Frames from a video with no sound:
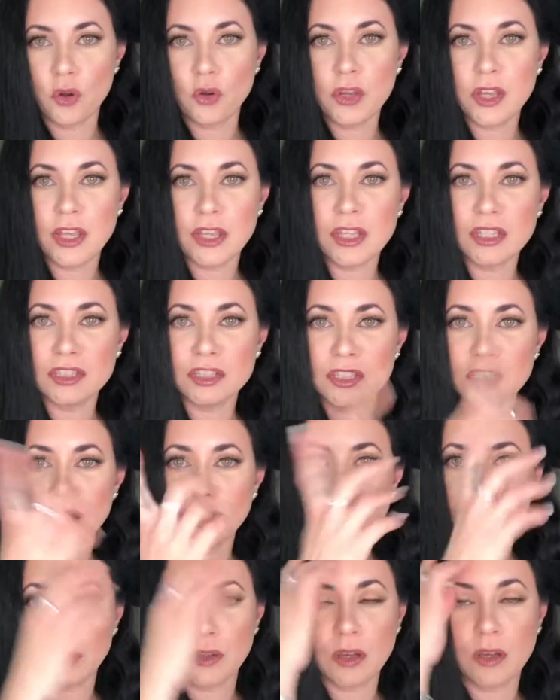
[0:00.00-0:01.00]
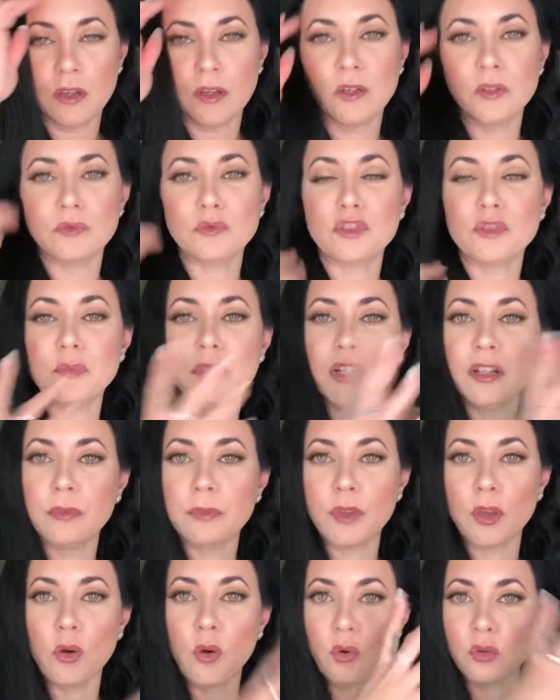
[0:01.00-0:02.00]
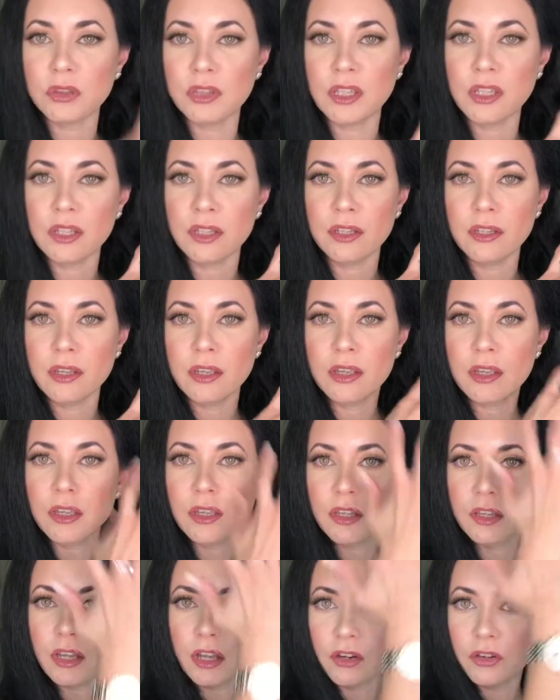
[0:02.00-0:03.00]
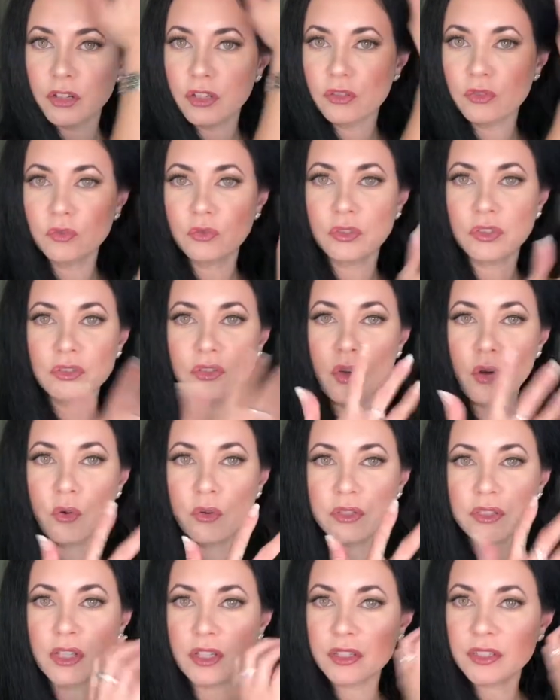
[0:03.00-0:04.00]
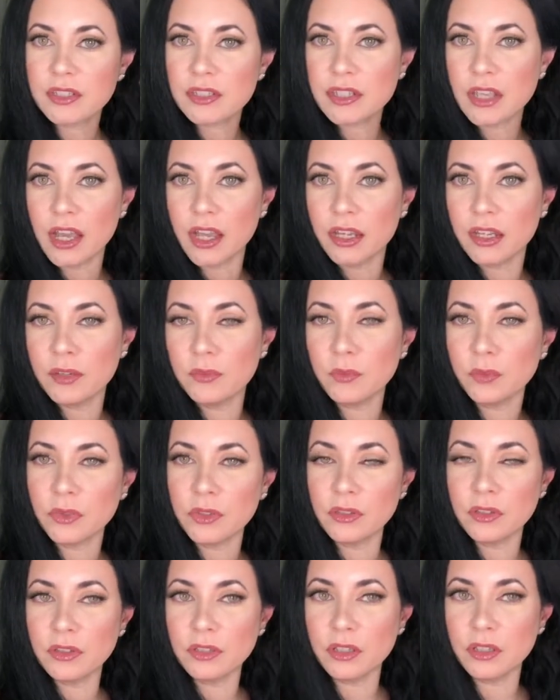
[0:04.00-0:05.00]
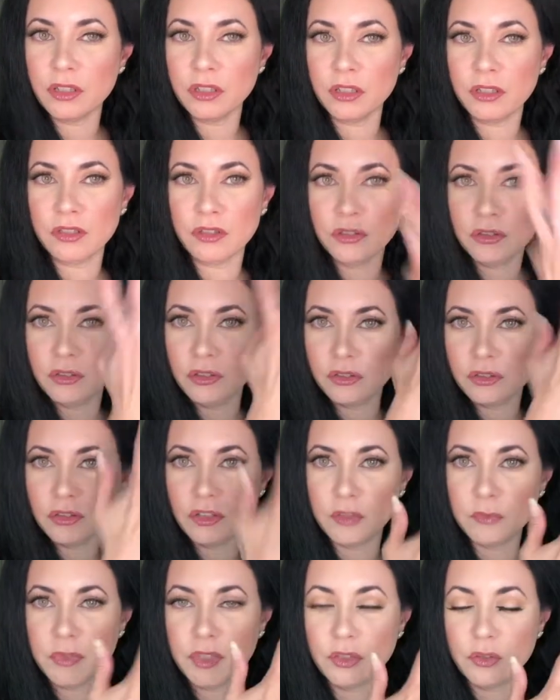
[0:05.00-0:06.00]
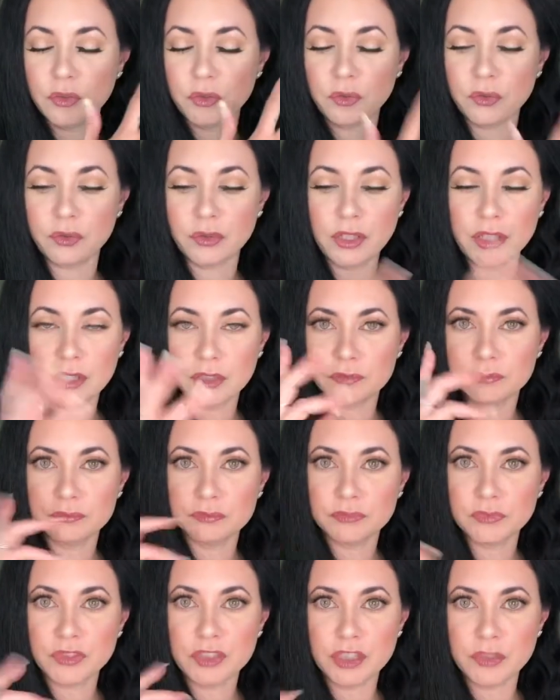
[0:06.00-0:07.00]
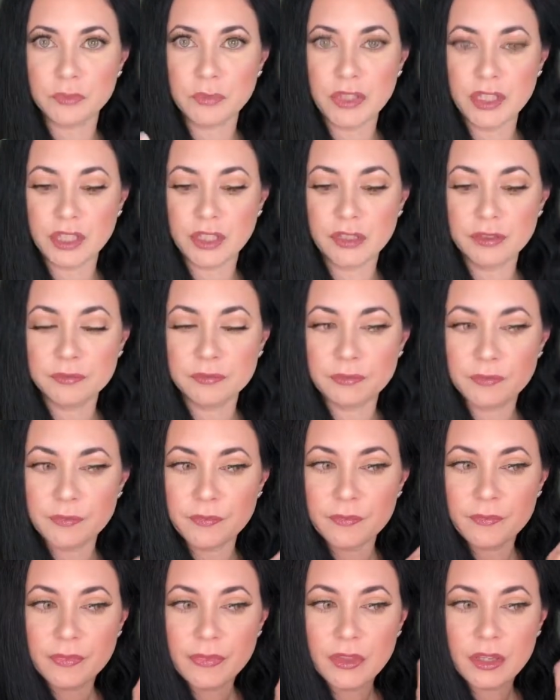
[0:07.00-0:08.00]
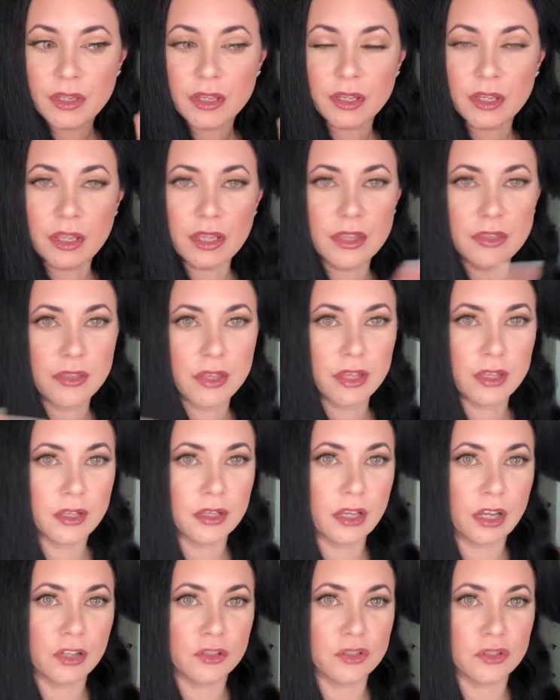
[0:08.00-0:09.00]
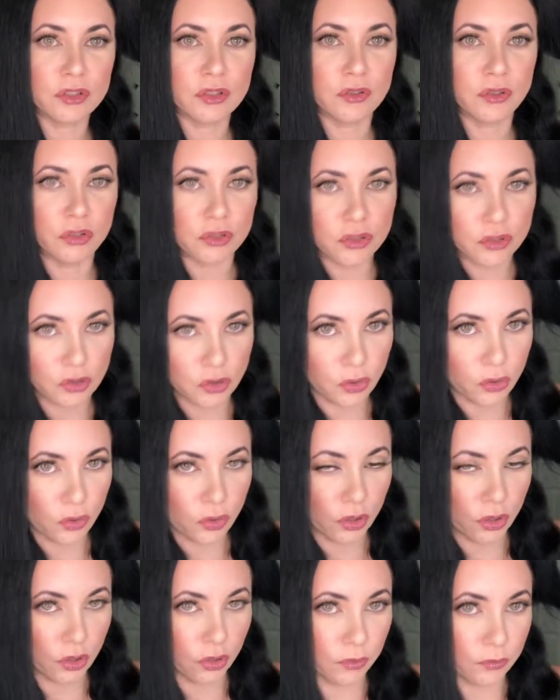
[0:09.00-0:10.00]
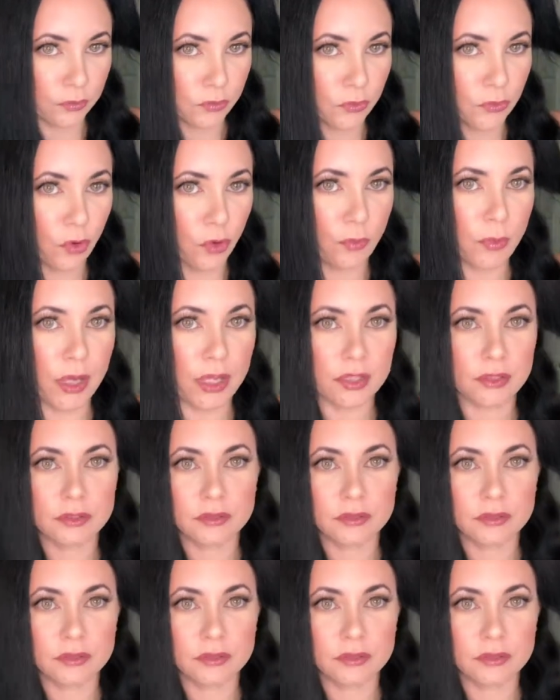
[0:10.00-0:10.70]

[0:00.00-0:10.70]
ahead and speed up the whole thing. I'm gonna do this whole entire side with it's gonna be all like speeding, and then I'm just gonna slow go back